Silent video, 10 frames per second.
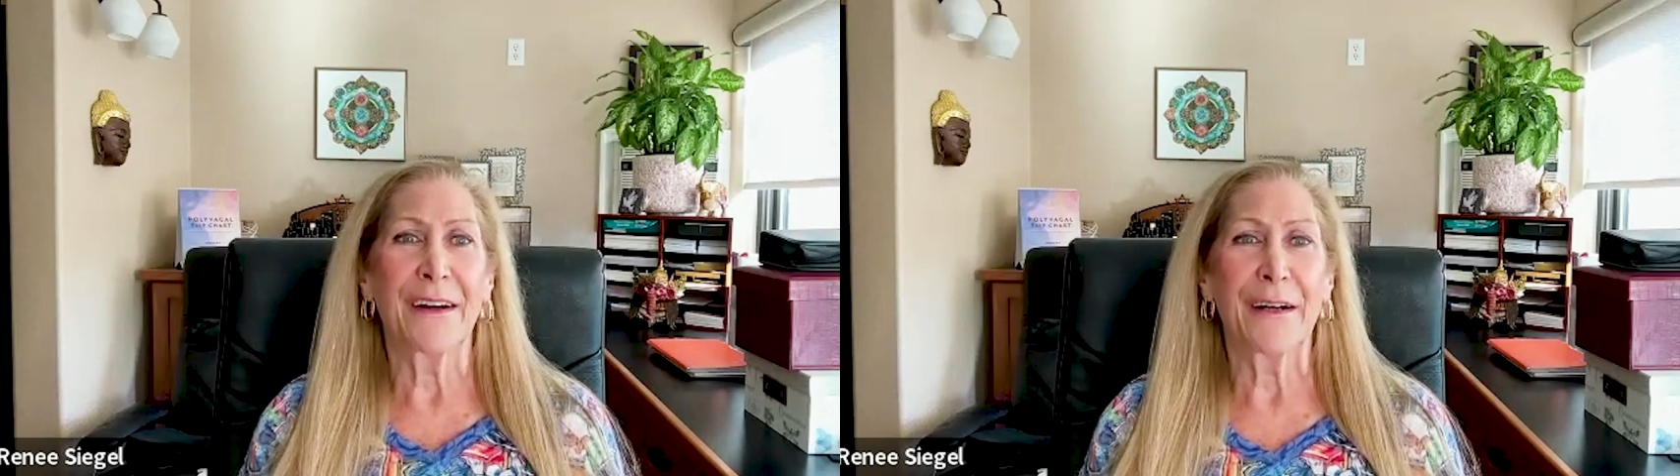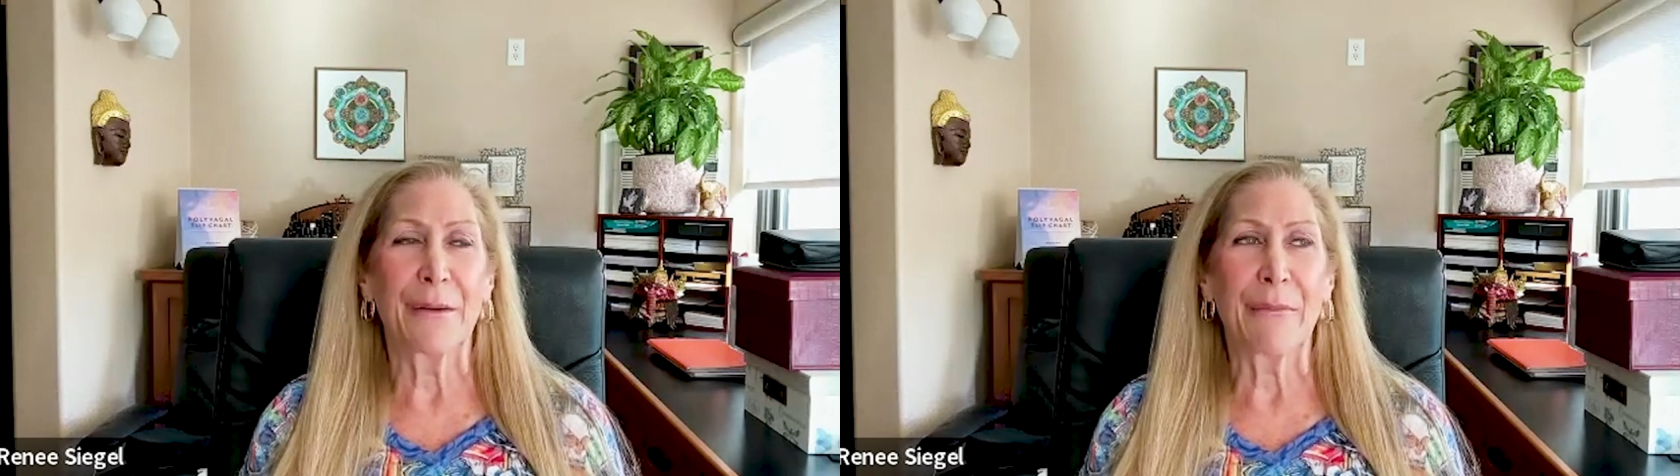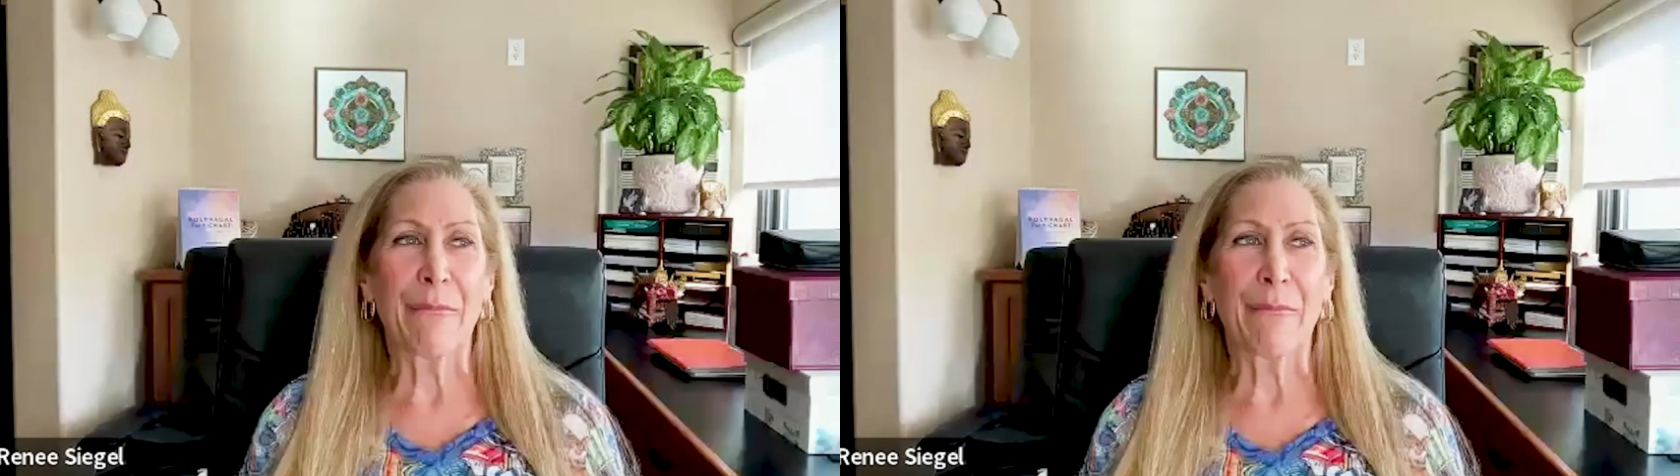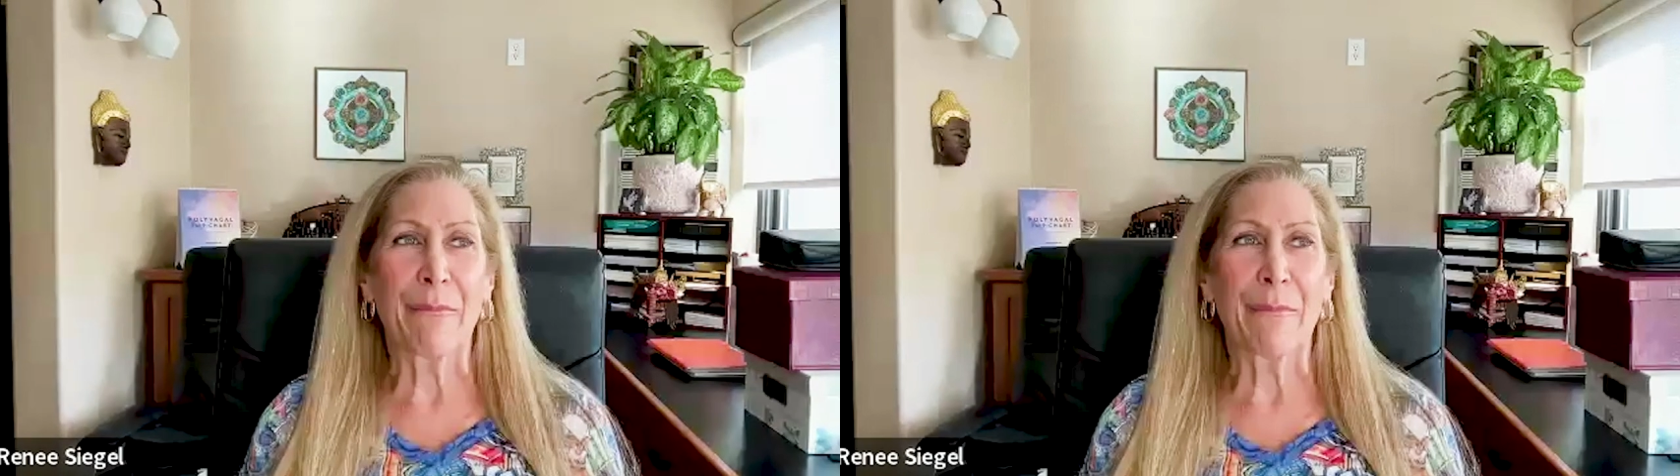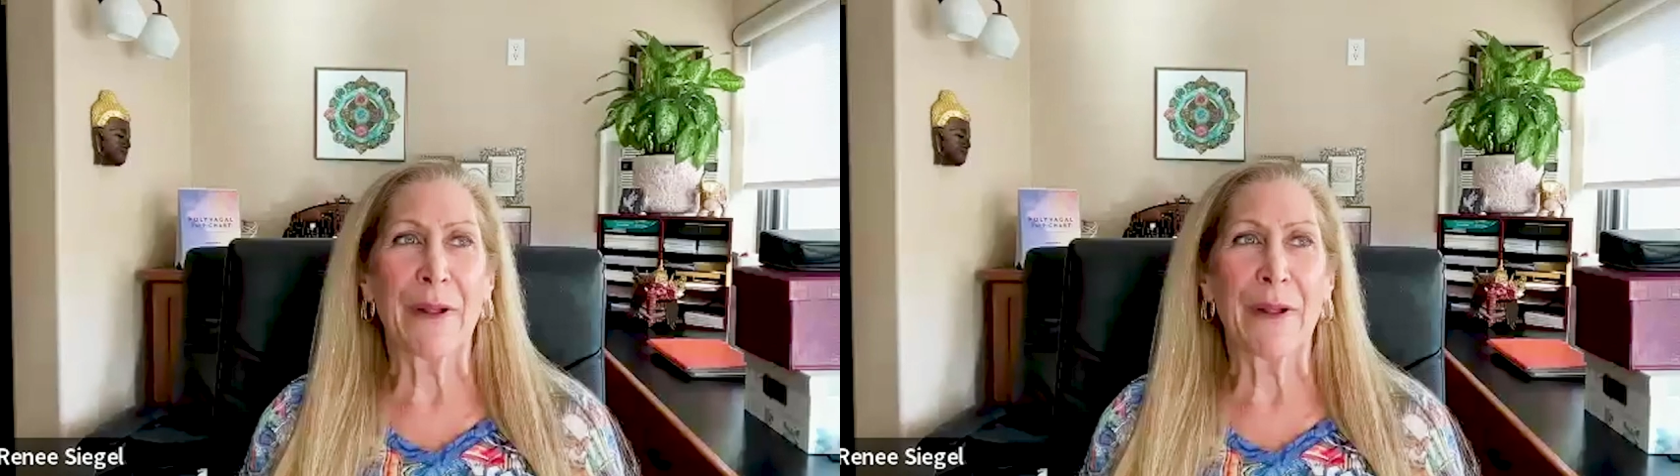
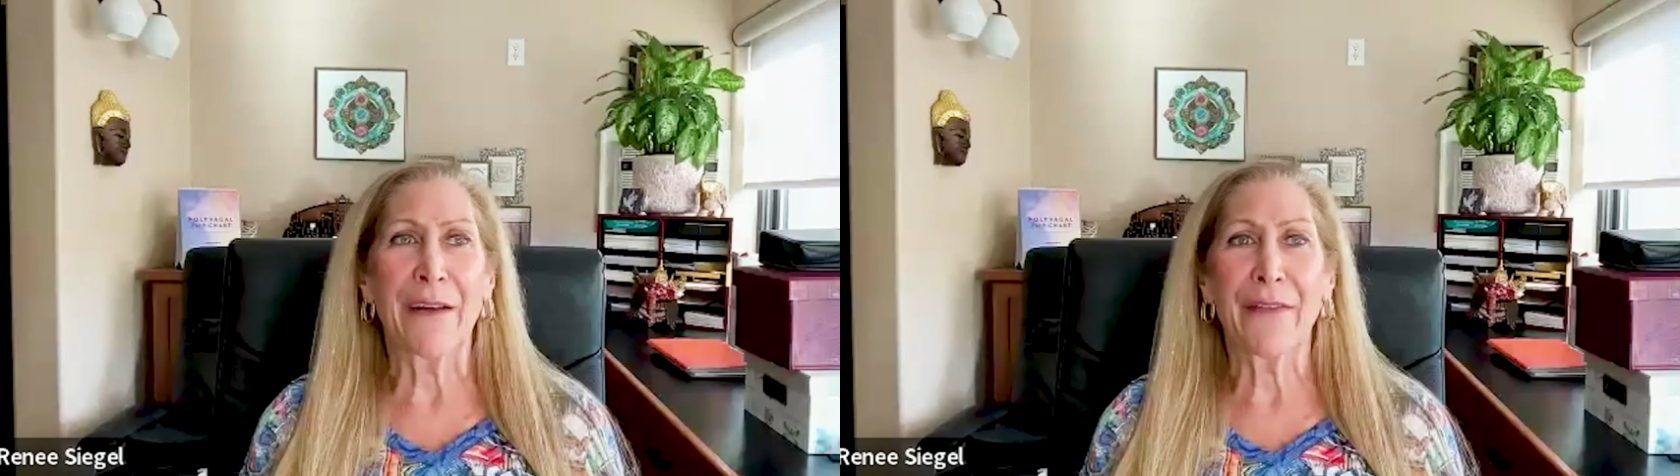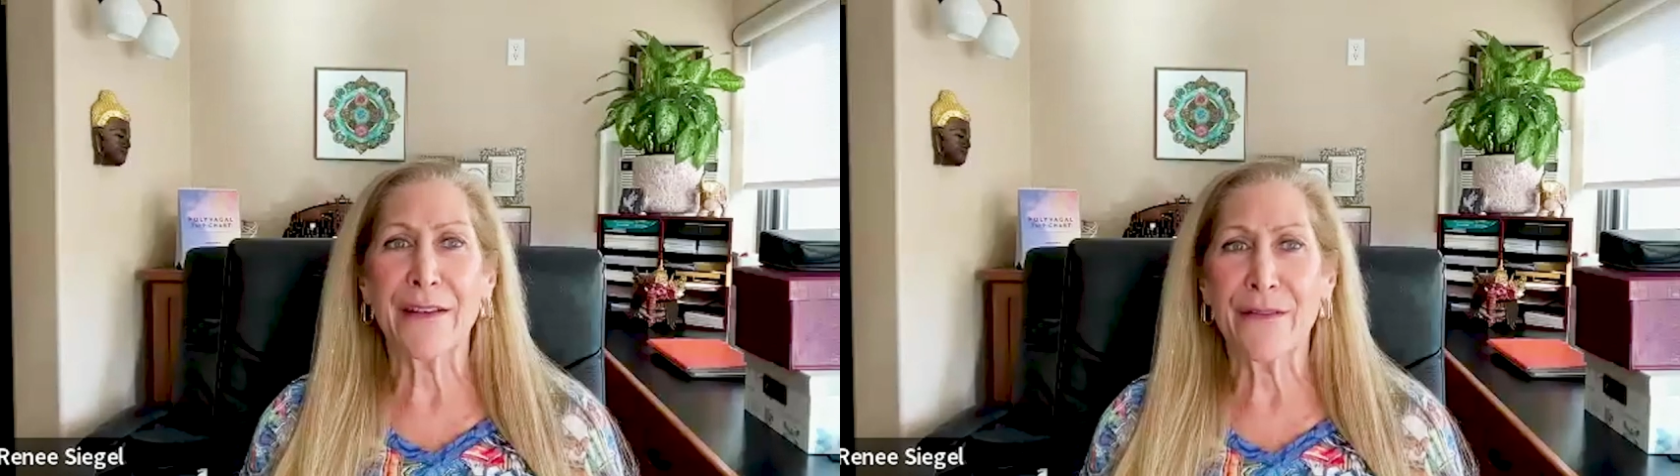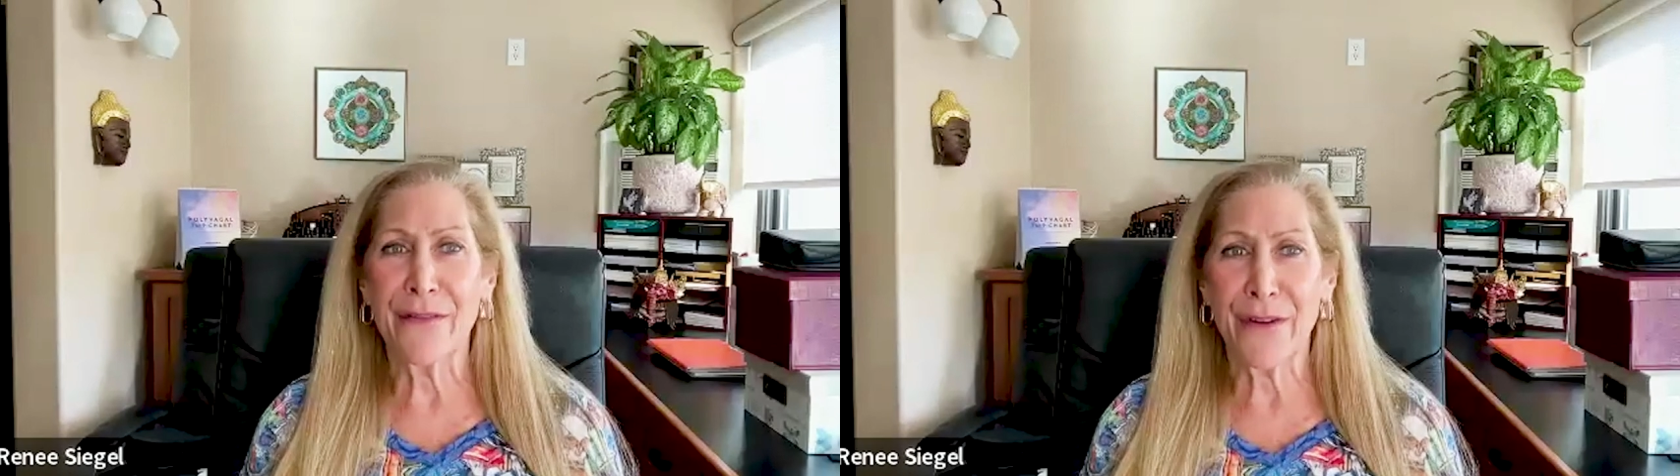Um, and that's